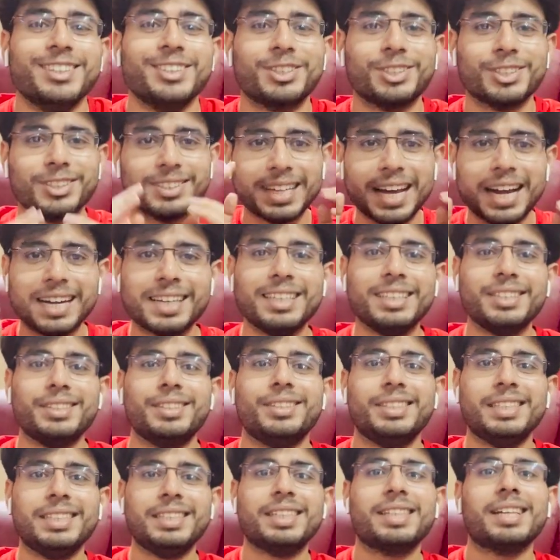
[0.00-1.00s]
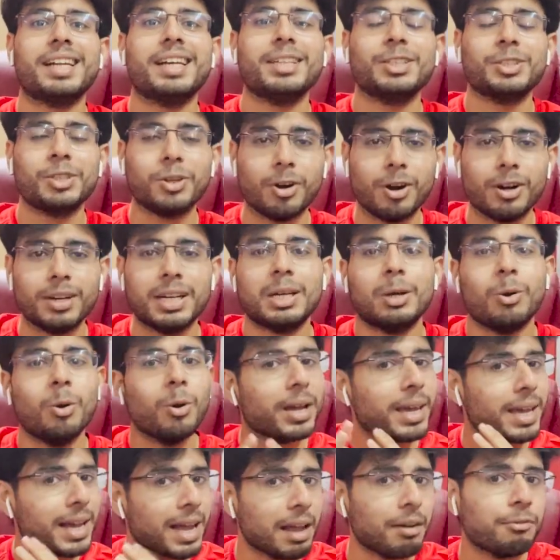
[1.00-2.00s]
So that is the reason I thought that,
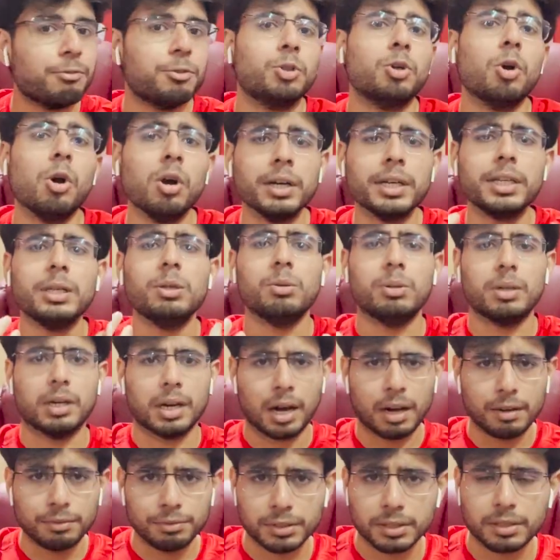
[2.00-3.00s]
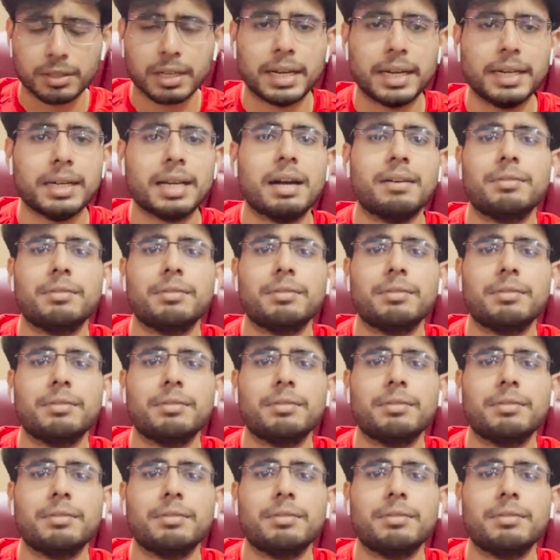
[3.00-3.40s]
okay, I have taught you drafts, right?